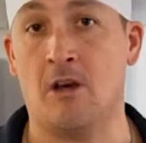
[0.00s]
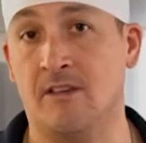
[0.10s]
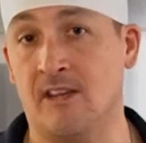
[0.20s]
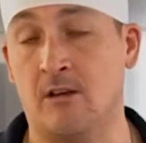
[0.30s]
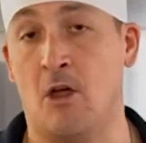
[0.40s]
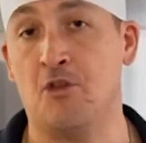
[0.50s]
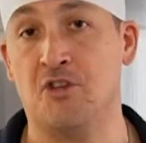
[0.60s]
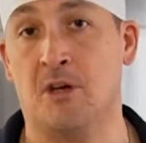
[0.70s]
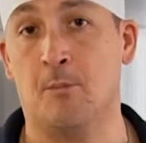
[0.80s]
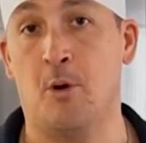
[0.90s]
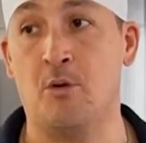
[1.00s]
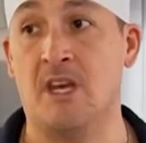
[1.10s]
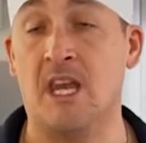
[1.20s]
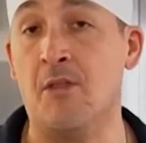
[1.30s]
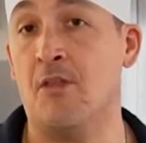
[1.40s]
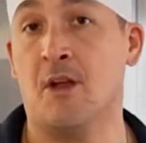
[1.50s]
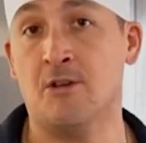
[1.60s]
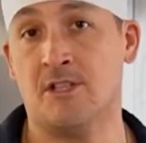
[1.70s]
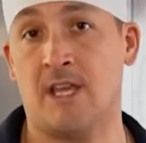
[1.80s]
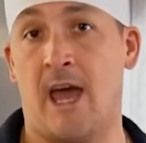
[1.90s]
a technology component in their
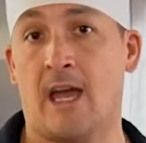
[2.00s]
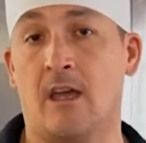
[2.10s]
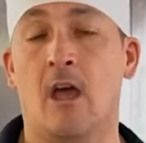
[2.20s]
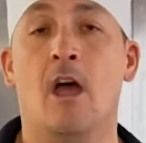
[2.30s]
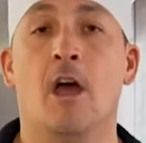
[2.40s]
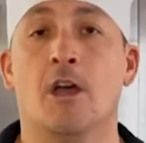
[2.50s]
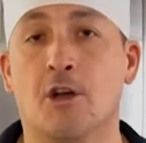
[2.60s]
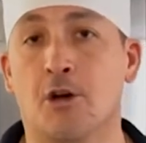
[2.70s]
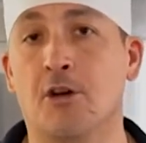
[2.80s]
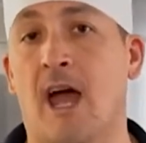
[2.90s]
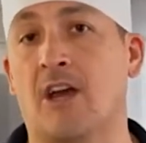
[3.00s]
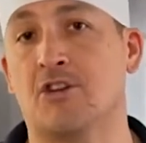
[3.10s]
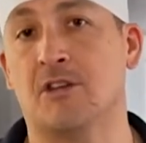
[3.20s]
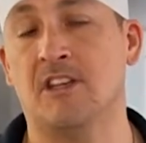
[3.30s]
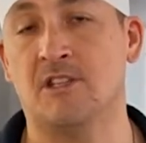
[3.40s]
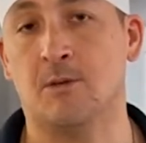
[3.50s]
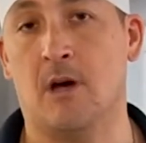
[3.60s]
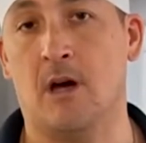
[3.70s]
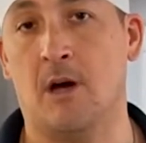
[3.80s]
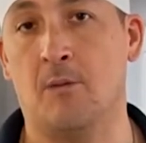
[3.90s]
stack, could actually
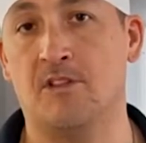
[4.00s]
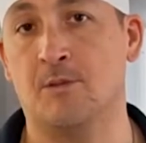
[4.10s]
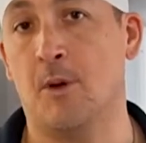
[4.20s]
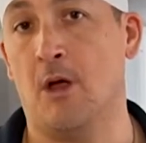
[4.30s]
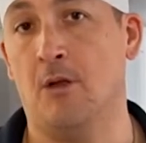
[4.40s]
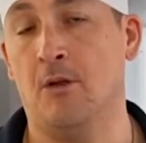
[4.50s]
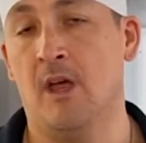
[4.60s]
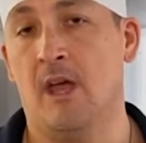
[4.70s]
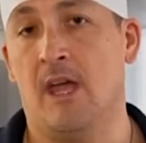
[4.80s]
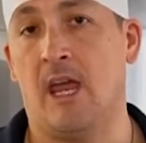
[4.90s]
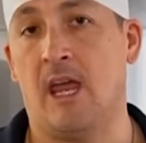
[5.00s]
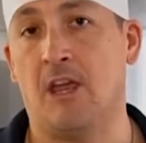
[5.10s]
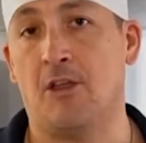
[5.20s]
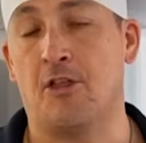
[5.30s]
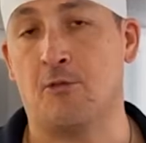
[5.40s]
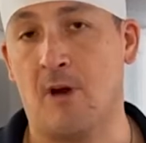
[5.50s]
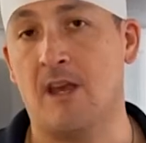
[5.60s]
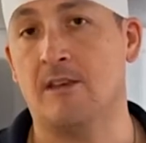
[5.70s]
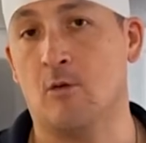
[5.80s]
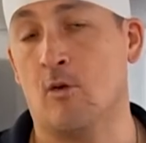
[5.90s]
spell a
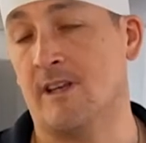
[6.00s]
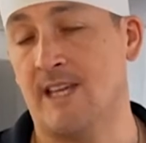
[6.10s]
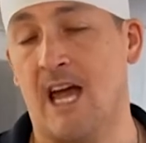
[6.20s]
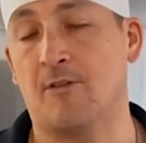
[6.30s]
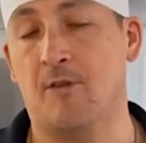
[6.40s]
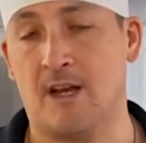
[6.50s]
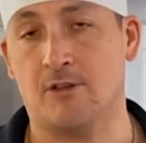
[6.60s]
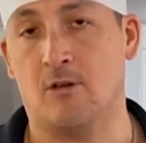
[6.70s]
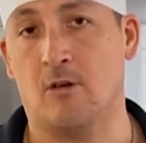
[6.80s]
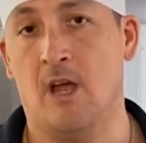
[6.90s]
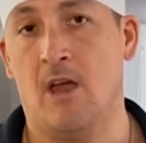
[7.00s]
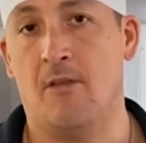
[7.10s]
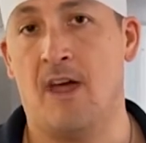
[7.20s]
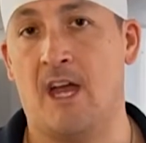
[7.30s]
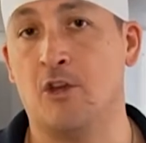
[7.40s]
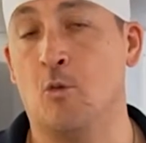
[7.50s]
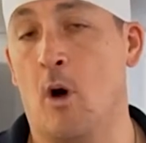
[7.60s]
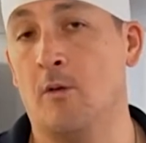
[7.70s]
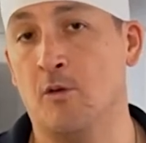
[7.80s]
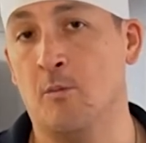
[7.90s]
threat or attack vector that you
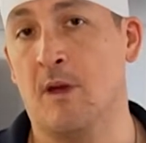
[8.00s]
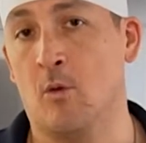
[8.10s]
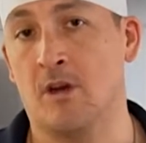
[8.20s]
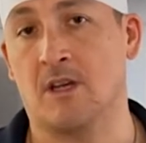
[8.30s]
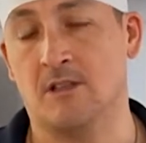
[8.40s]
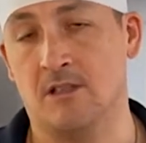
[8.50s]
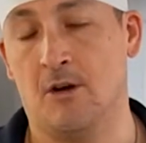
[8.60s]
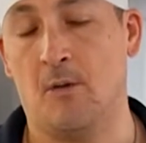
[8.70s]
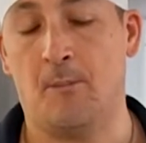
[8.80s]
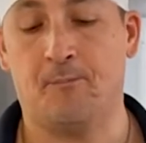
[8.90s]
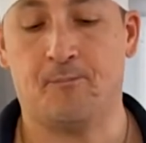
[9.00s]
may want to consider.